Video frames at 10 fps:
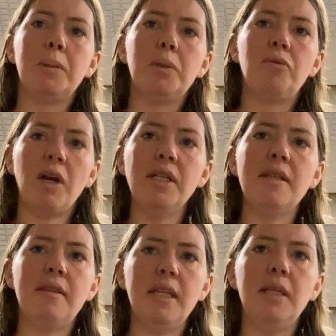
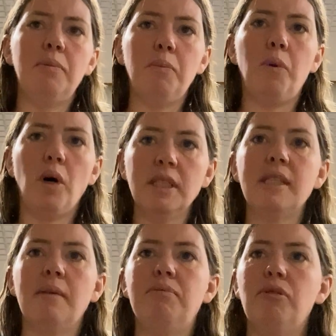Grounded theory was
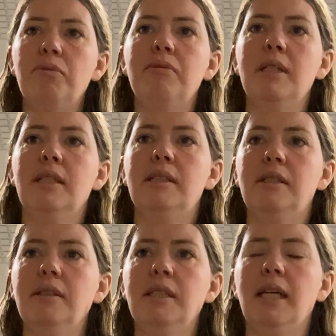appropriate to
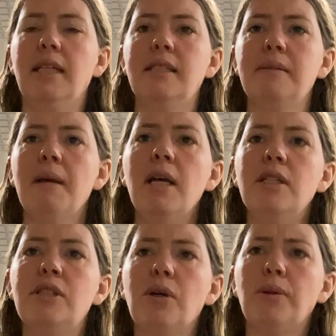do this,
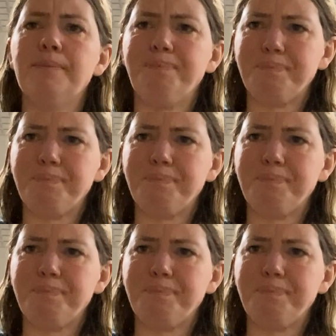so